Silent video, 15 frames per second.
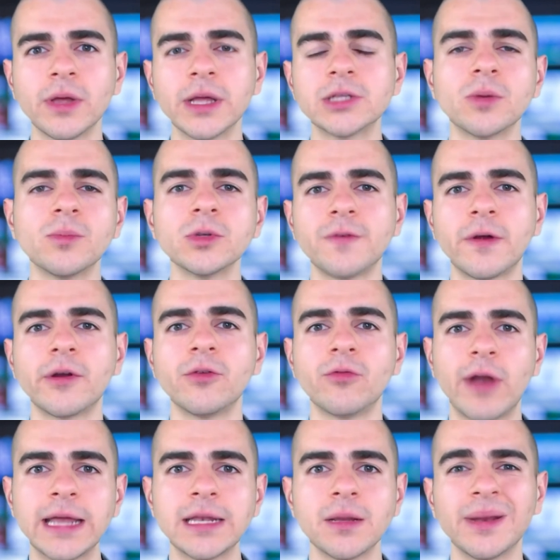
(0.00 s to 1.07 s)
it's almost very
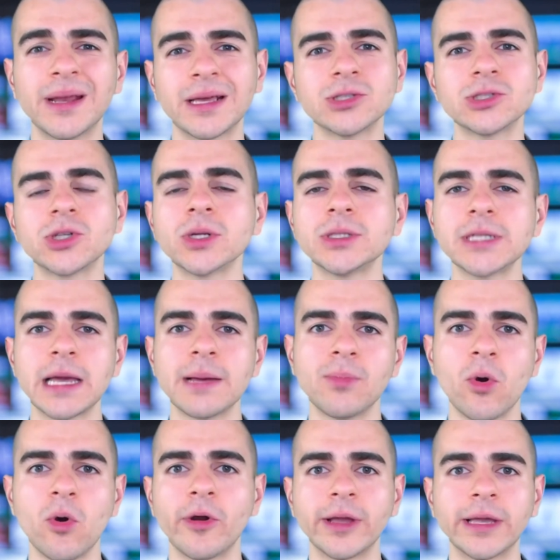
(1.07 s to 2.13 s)
random and it can start to get
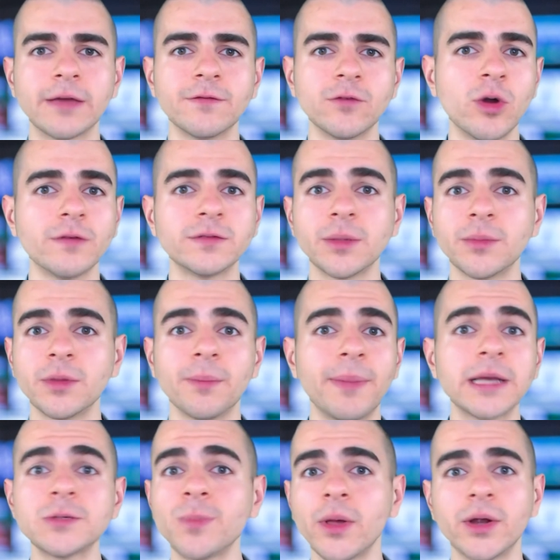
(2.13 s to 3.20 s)
boring if you have some of the
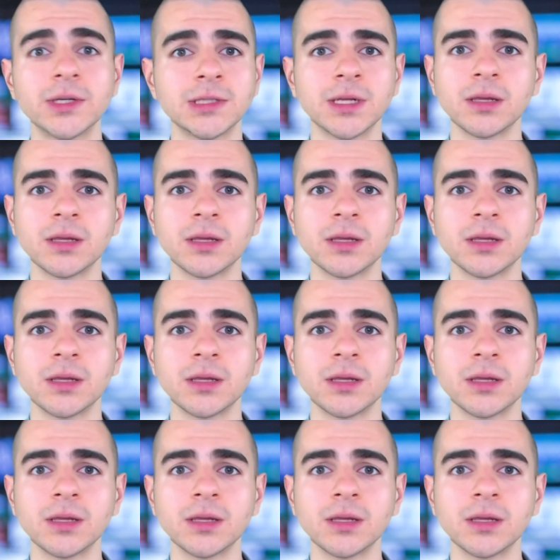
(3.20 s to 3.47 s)
best players in